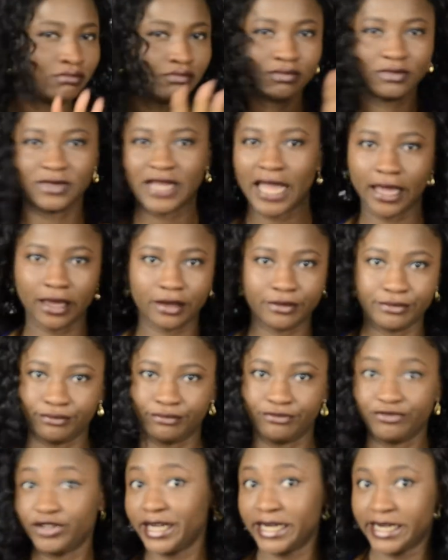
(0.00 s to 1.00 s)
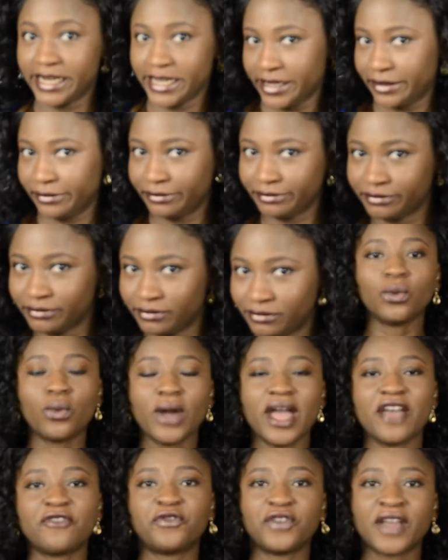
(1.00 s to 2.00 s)
like really
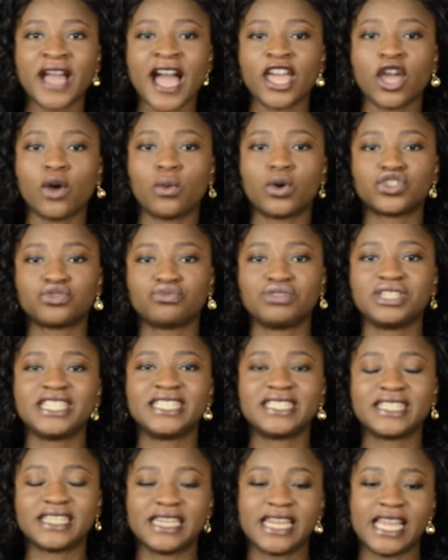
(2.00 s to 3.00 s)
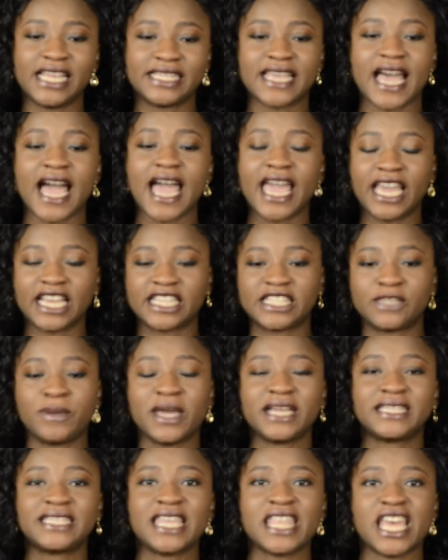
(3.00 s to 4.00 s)
where Fikayo was reading the letter I
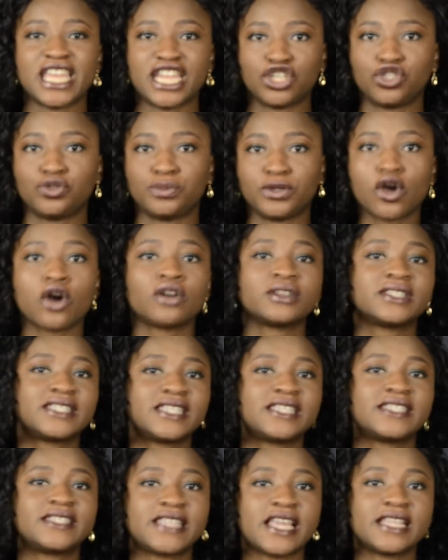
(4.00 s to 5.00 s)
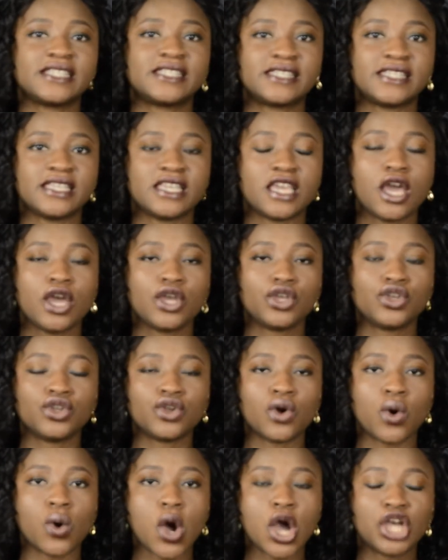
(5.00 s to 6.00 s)
expected that there should be consistency you
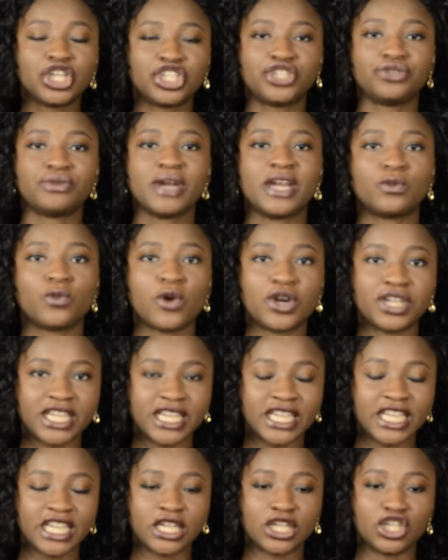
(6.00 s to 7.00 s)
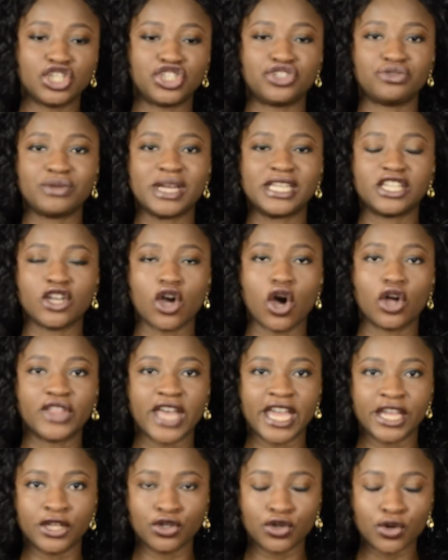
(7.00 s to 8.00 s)
know she read one in English she read the
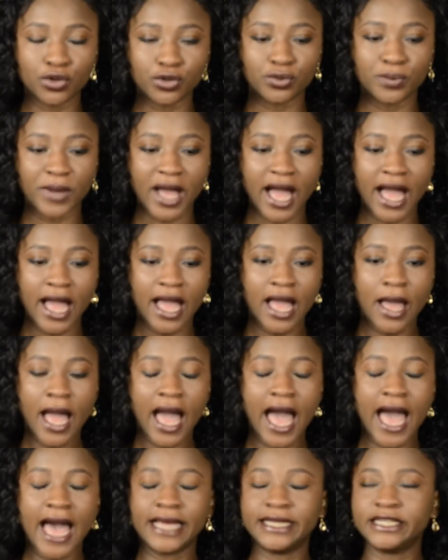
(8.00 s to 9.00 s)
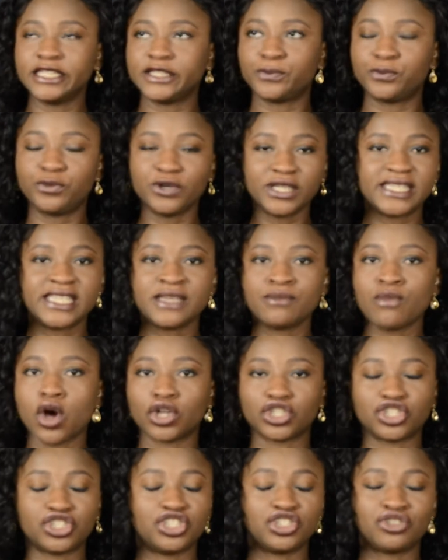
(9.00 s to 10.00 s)
other in Yoruba and pretty
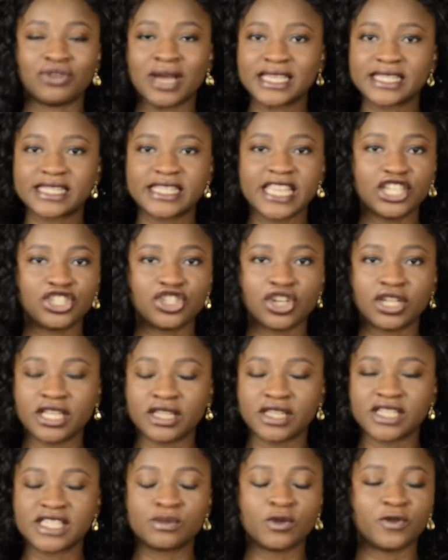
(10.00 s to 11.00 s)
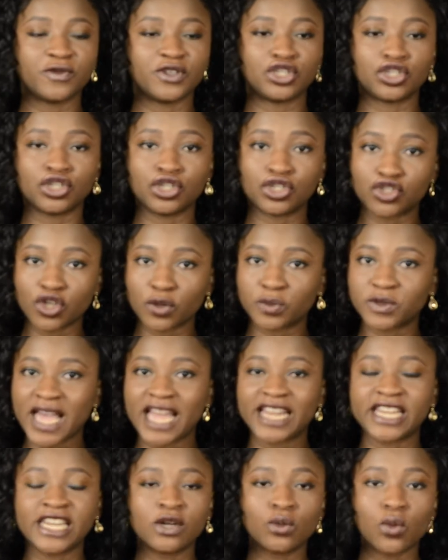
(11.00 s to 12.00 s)
much the translation in this movie the
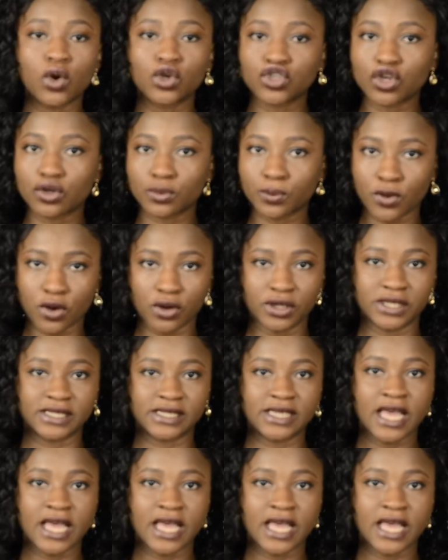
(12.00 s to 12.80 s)
subtitling was on point